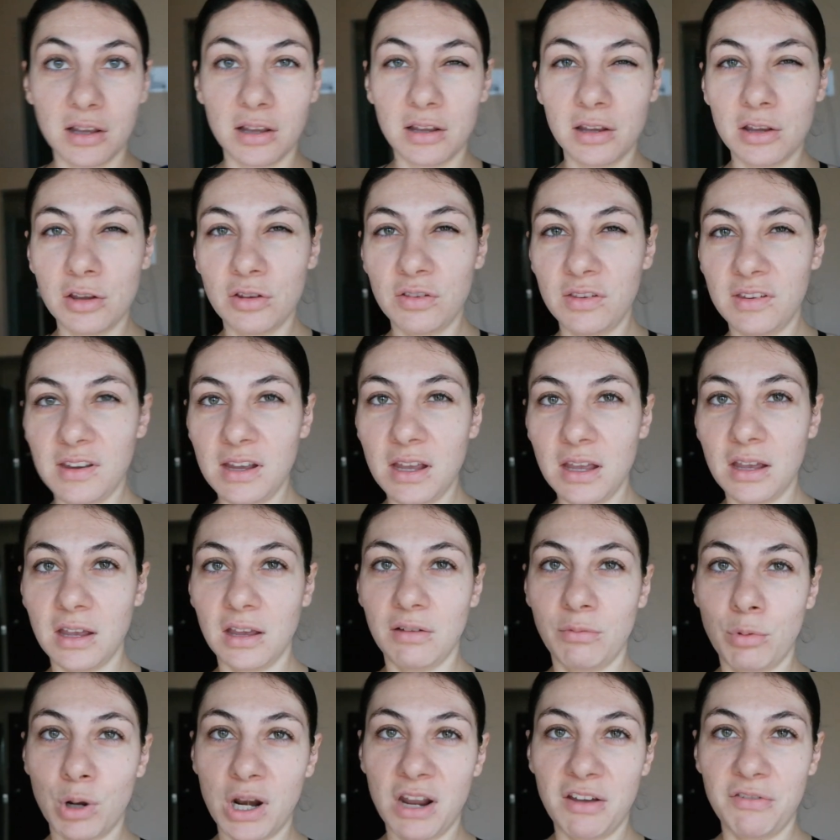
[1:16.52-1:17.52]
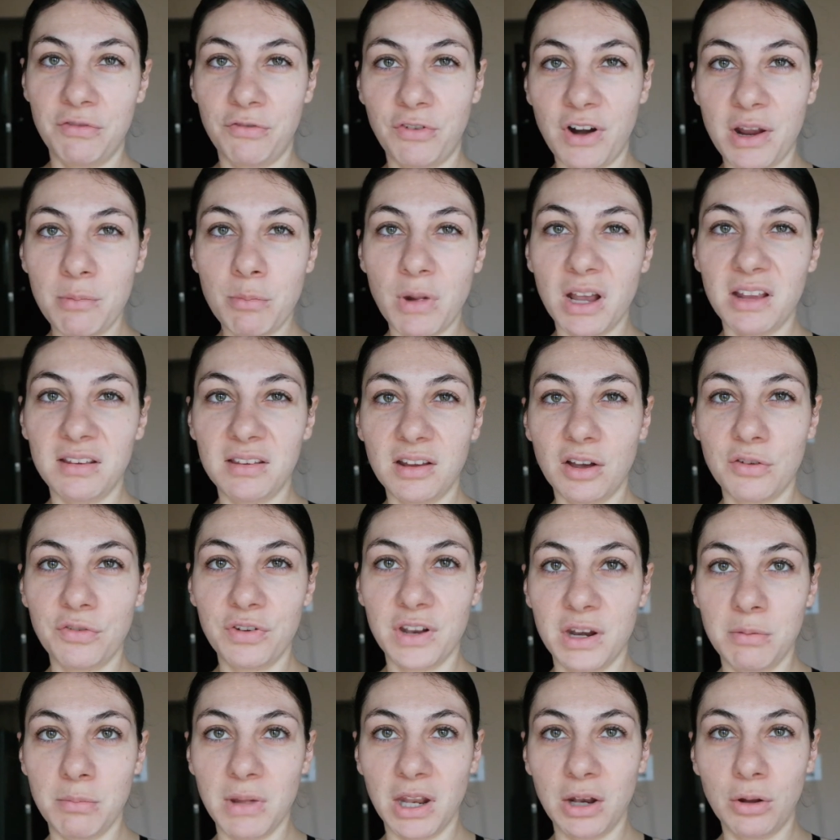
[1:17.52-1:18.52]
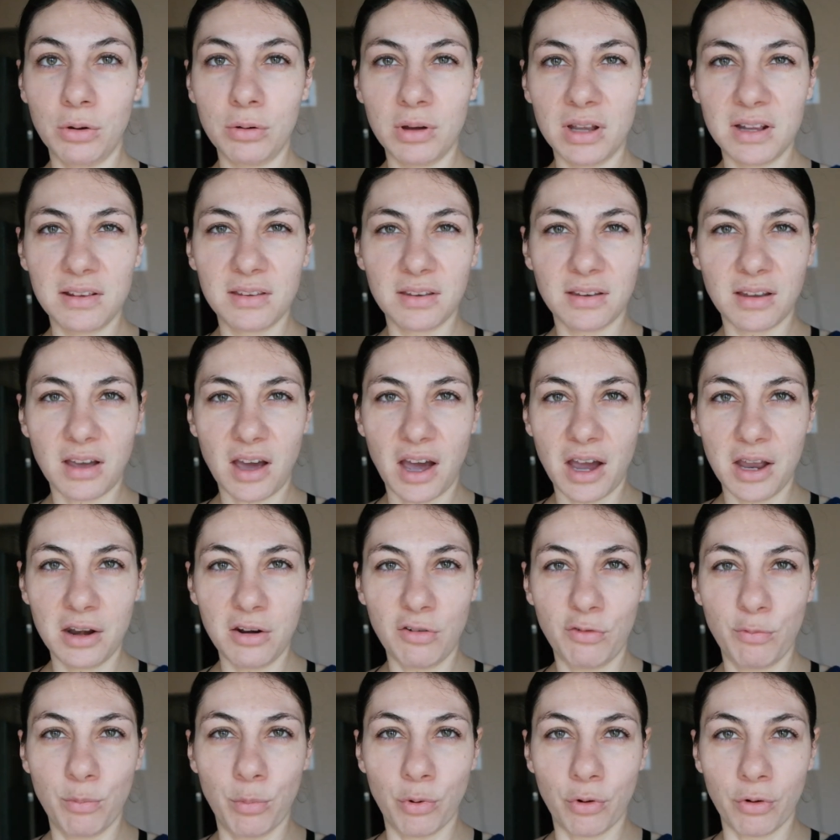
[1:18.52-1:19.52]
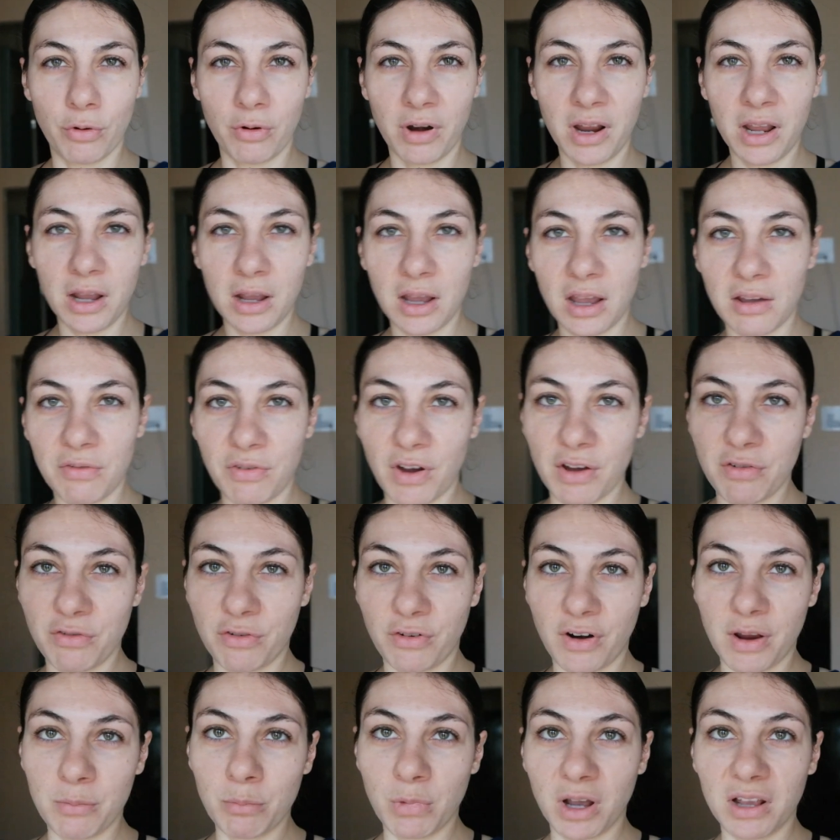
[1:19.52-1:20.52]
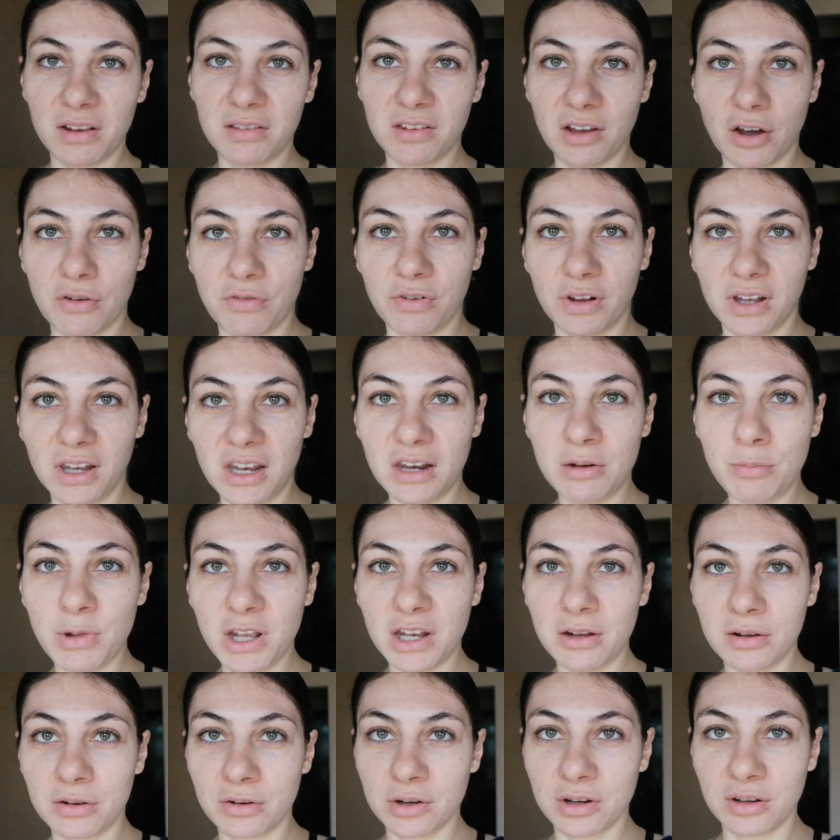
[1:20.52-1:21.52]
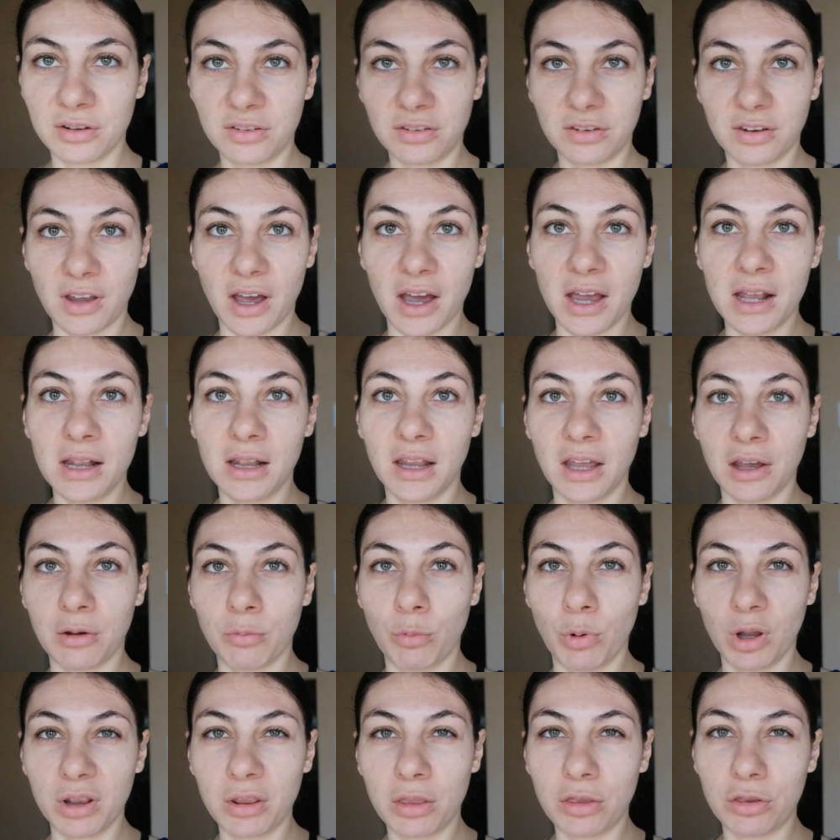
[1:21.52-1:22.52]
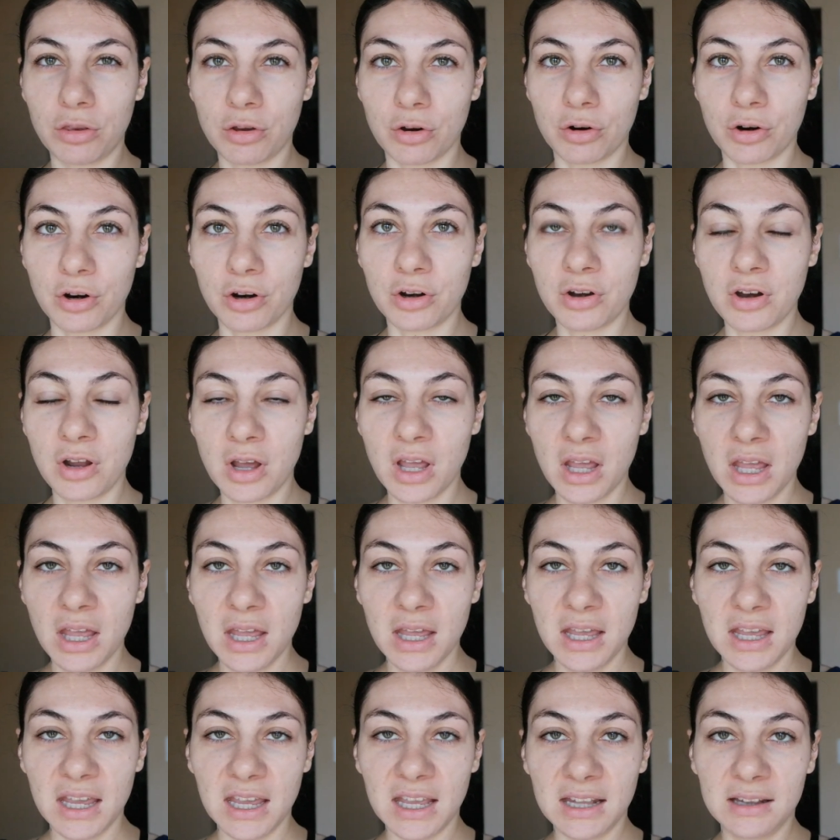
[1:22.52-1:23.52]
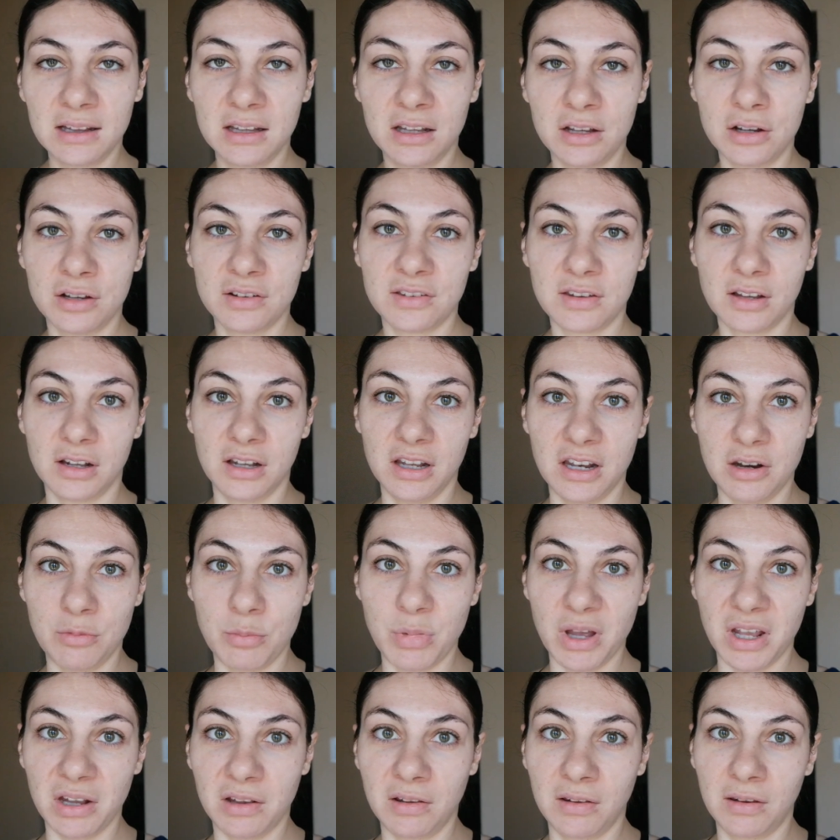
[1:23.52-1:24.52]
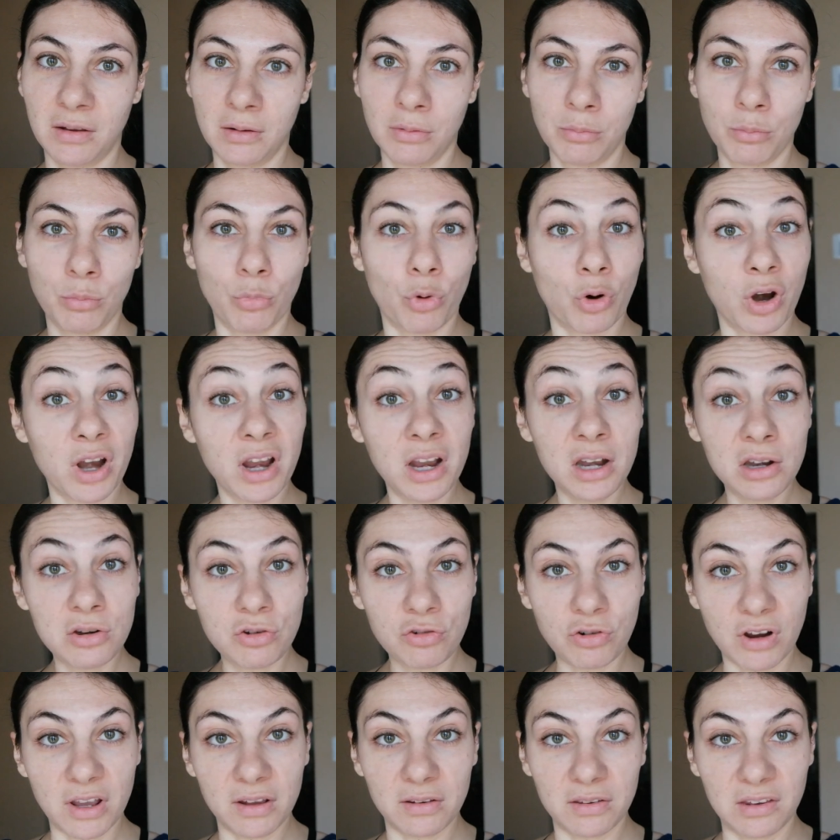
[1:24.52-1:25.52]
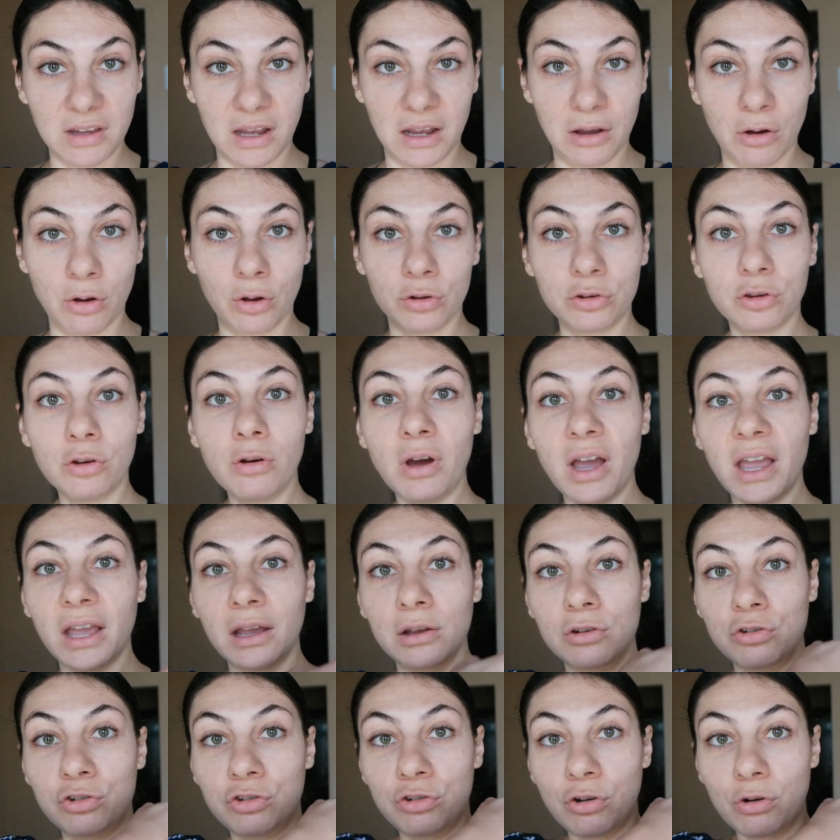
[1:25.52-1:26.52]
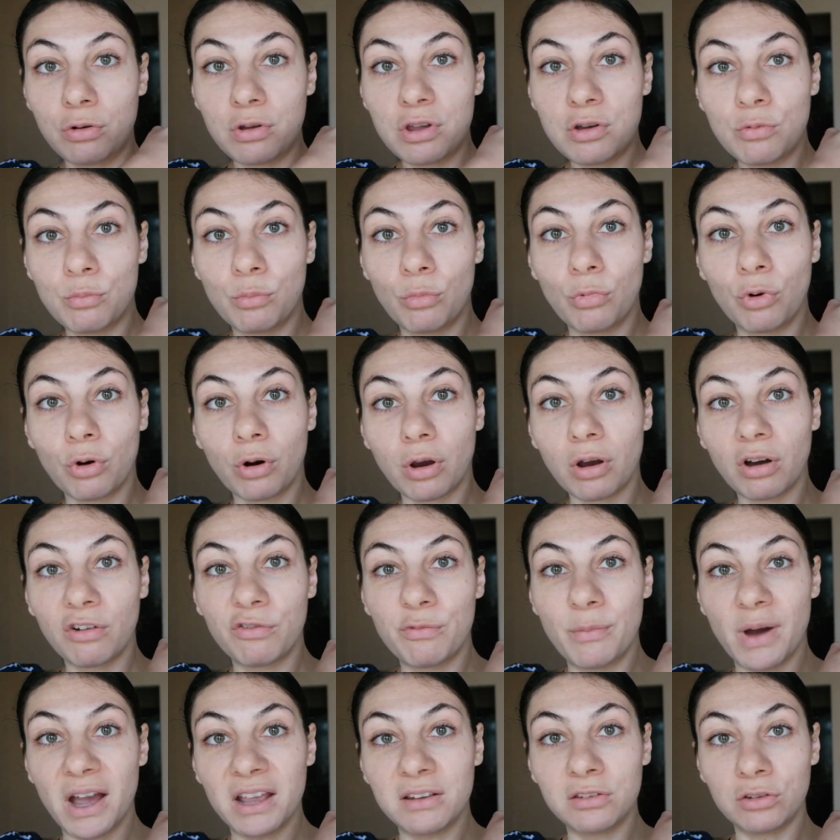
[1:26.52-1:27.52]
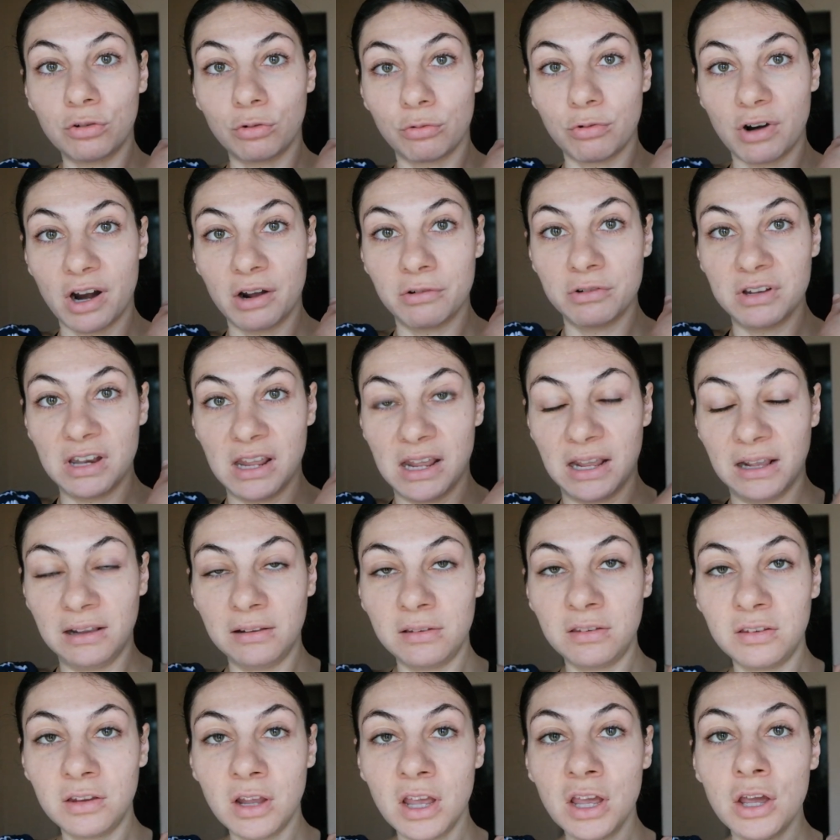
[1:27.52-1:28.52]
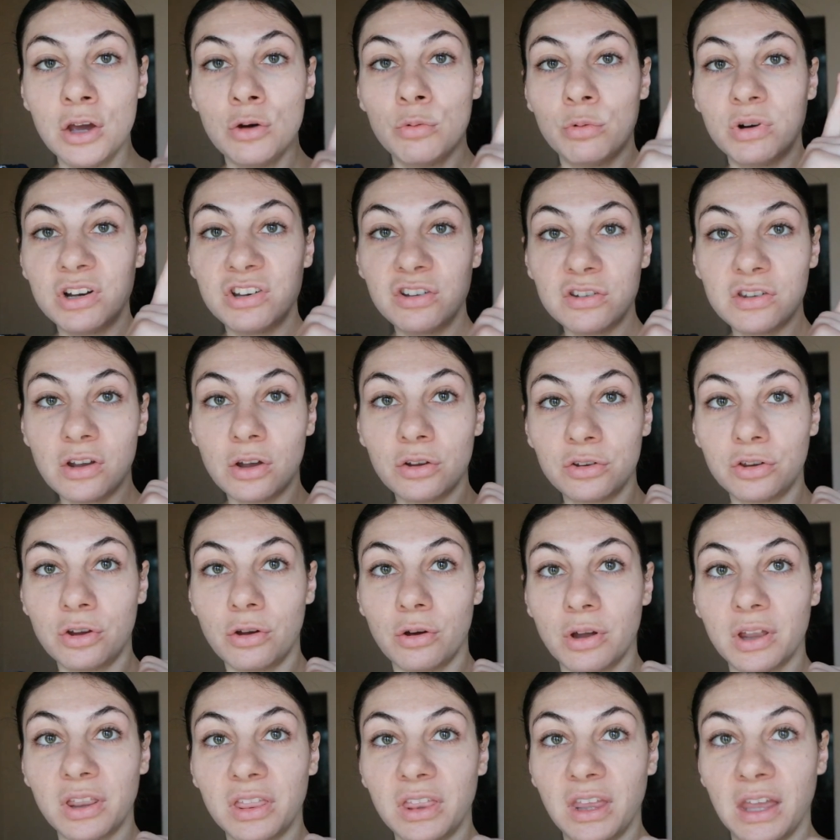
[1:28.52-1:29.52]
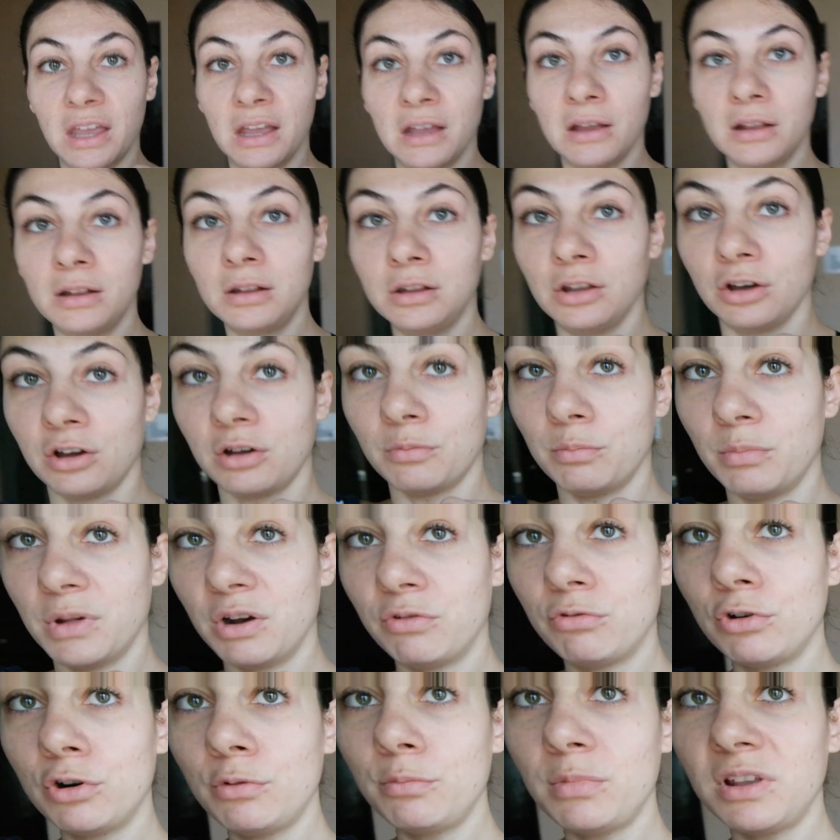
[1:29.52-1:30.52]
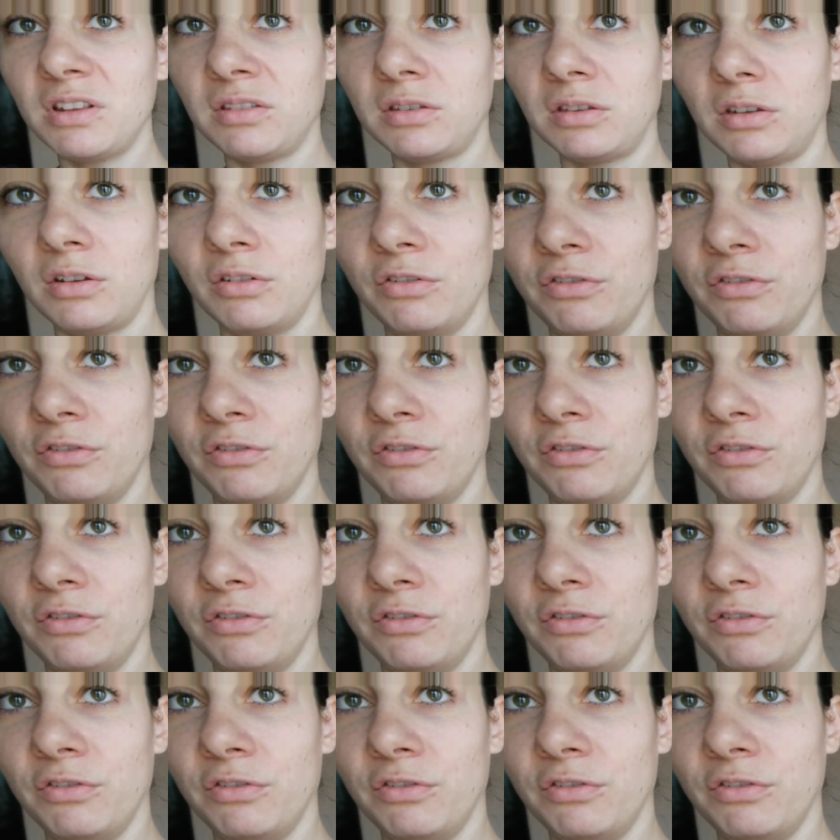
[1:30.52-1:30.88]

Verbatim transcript: you see, when I frame myself in the middle, it's kind of boring. If I frame myself a little bit on the side, like one third, it looks a little bit more interesting. Also, I can show you more of my surroundings, which is also a thing. Look, my room is